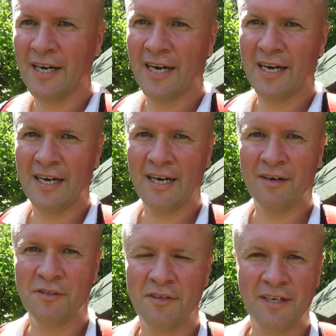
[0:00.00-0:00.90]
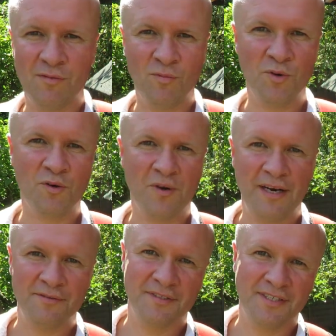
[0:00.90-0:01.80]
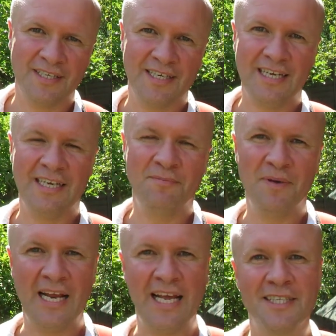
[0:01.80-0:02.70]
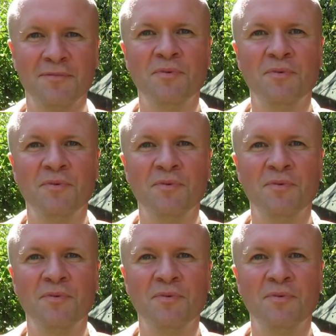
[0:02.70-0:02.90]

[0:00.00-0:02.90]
Uh, I'll do a little walk around in a minute,